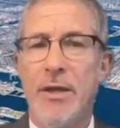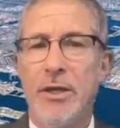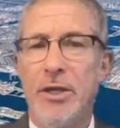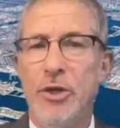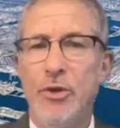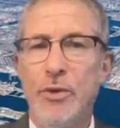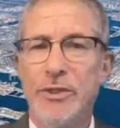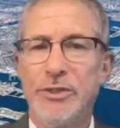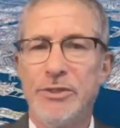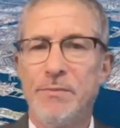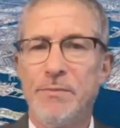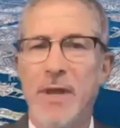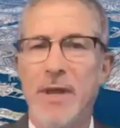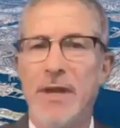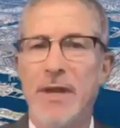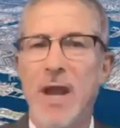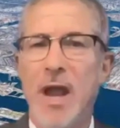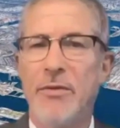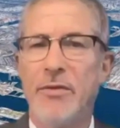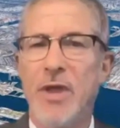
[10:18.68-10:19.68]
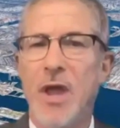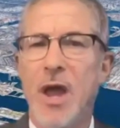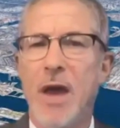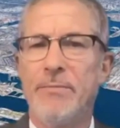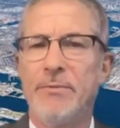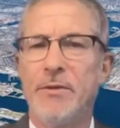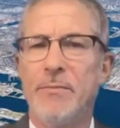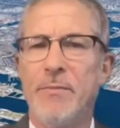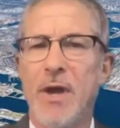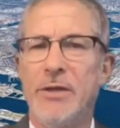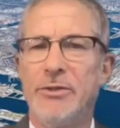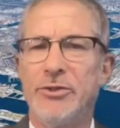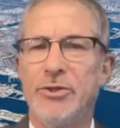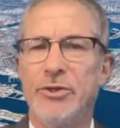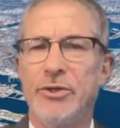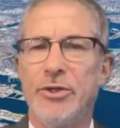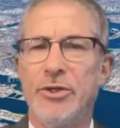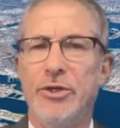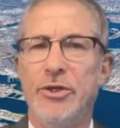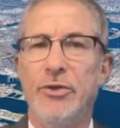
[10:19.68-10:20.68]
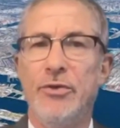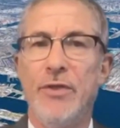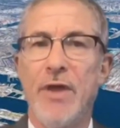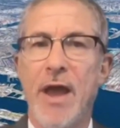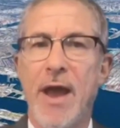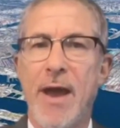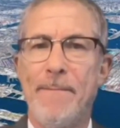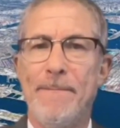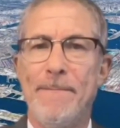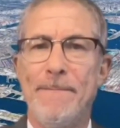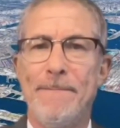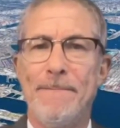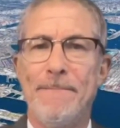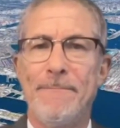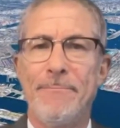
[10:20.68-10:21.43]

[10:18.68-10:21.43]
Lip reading: Can you explain how the optimizer can do that?